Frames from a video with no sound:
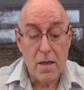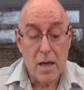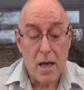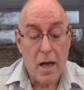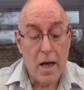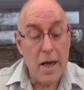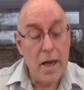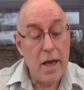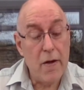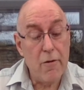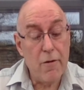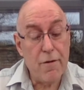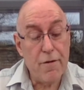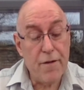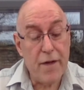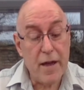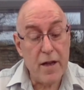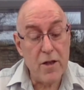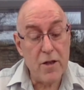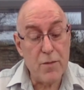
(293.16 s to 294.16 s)
I hear a
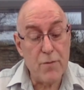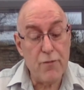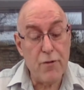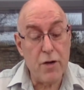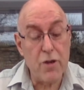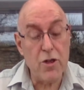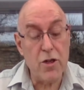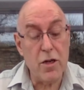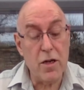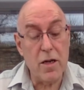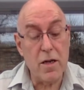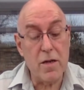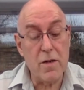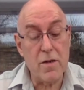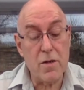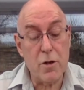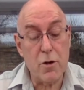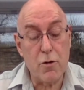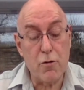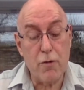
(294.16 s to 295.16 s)
faint brushing as
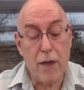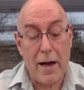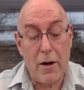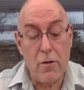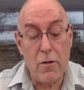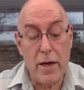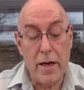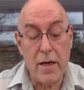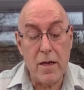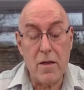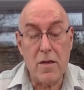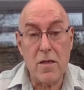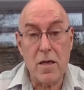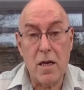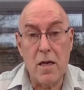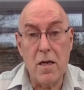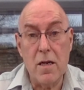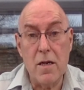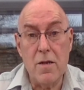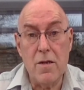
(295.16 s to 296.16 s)
the growling
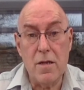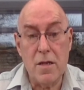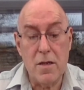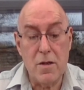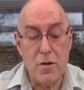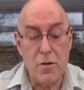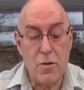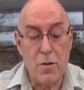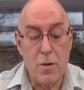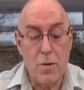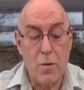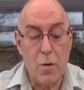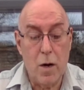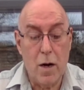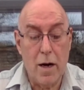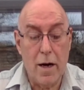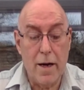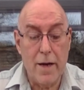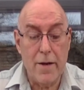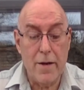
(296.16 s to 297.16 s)
turns into a
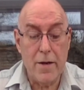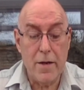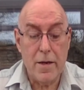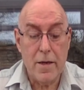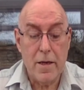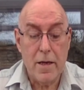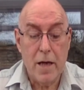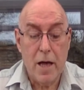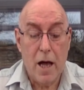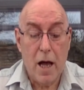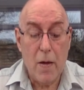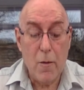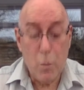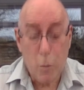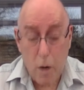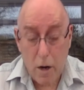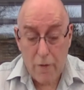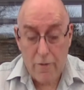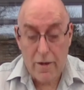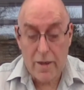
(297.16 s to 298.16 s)
whine. I'm
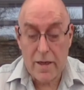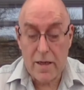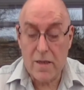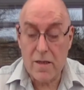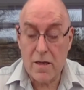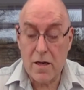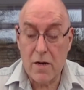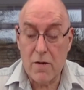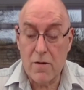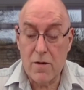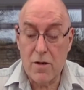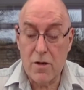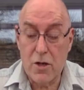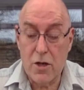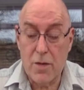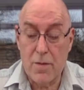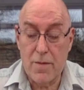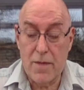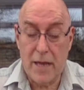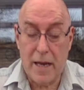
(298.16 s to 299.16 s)
worried it's going to
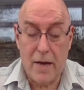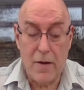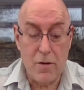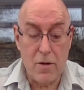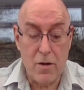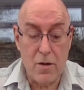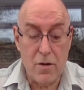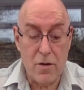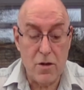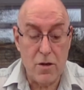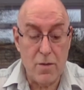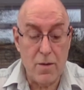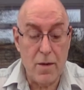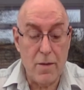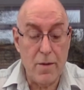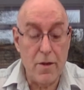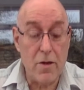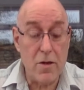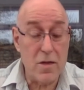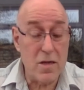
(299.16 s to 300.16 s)
jump down onto me,
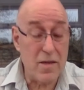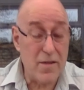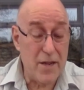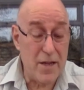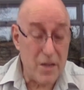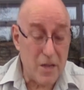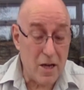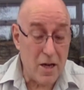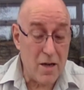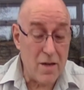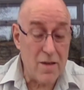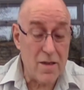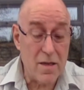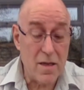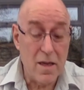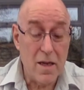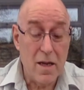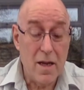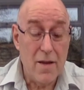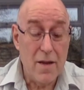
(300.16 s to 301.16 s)
because if it does,
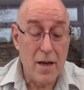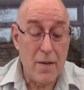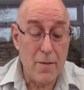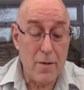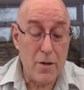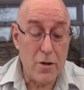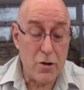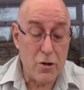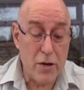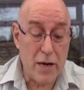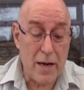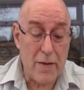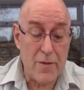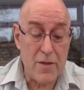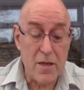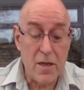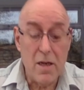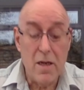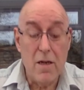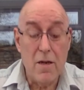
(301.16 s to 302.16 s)
then we're trapped
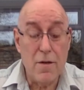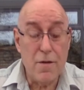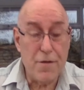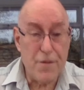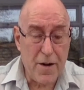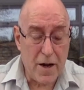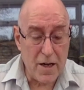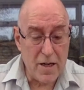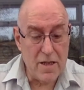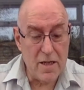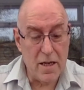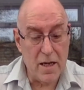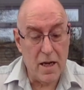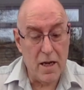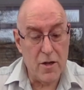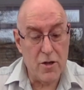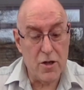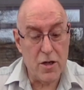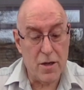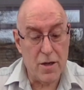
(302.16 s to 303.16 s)
and fighting
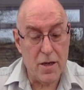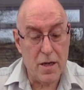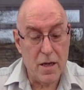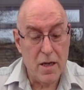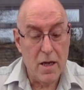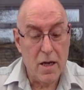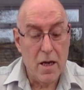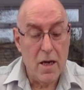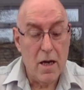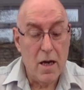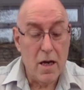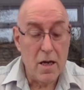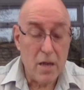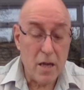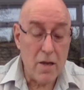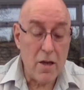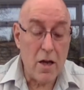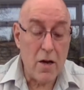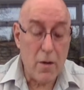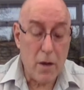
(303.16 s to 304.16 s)
each other, and
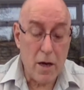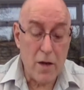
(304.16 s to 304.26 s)
I know